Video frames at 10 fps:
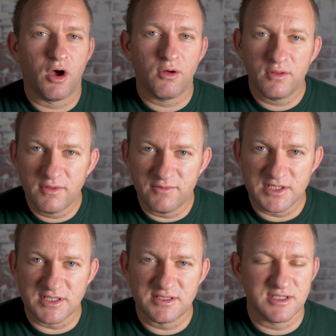all of the
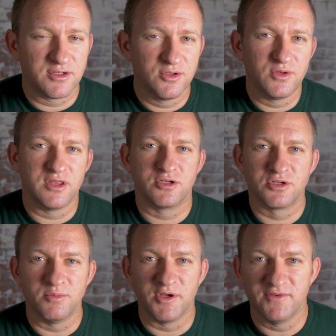visits, including the
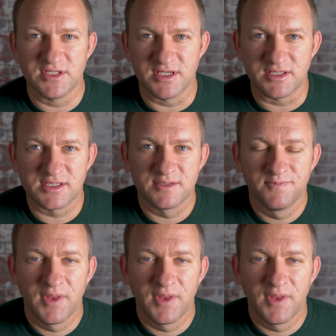treatment visits.